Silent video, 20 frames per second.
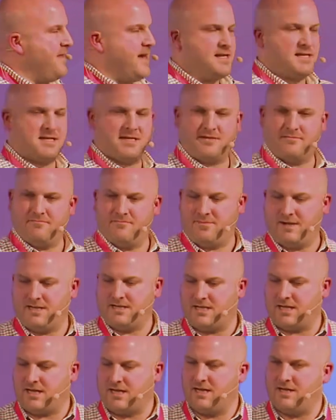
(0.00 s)
that's
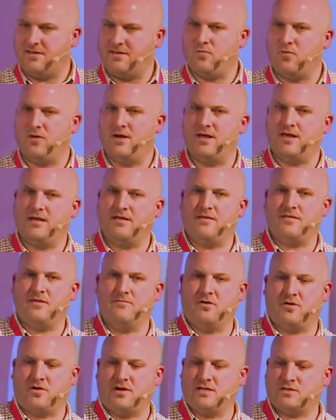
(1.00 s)
basically the way the
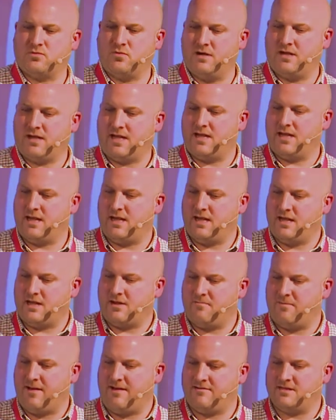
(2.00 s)
model is working in
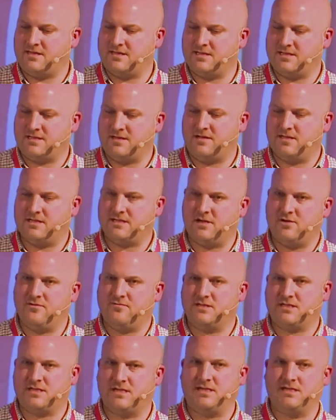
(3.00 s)
comparison sites
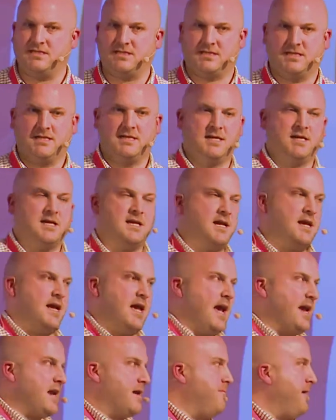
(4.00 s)
overseas.
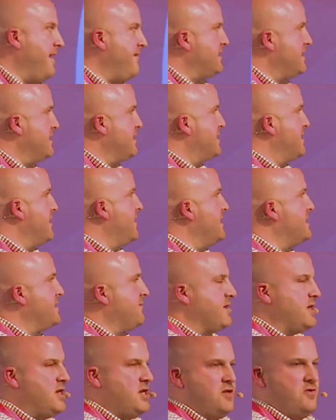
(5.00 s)
And comparison sites are
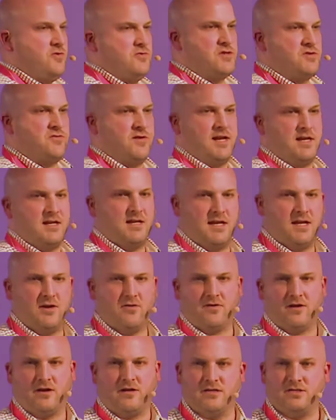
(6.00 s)
a huge trend in
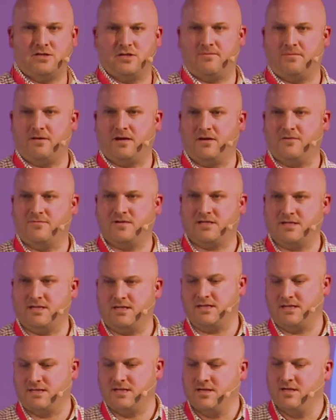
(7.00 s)
online shopping
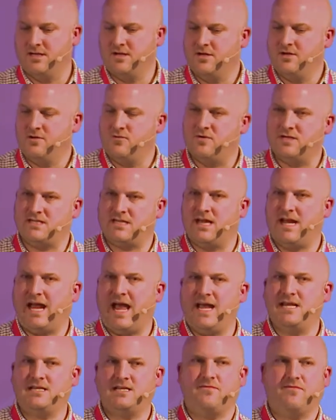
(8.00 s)
overseas. We're seeing
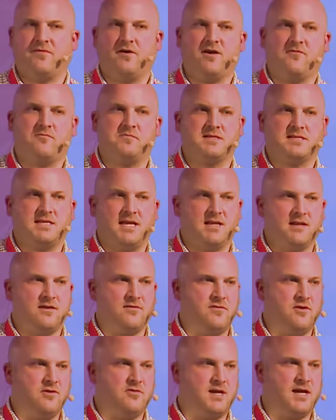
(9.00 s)
85%
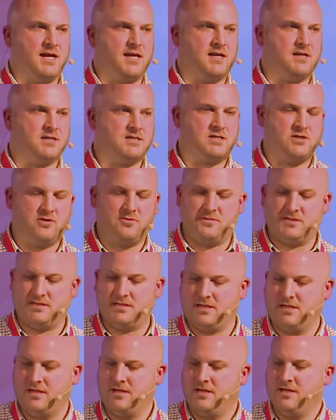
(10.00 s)
of UK
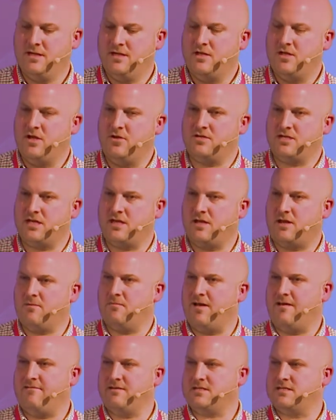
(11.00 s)
consumers using a
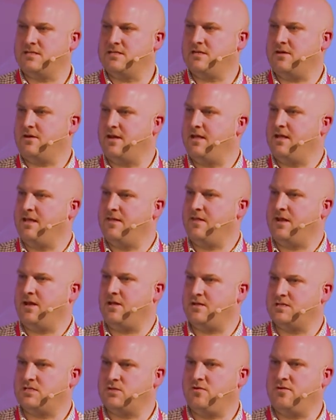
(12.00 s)
comparison site in the
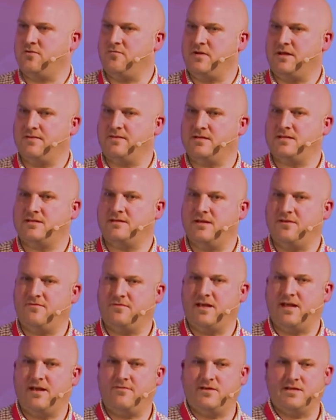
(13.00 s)
last 12 months if
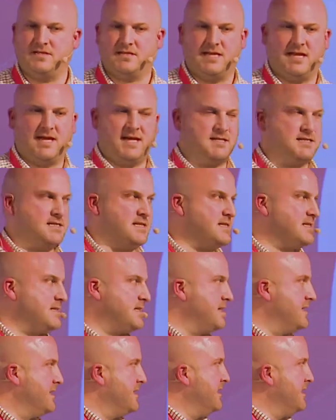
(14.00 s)
they have internet access.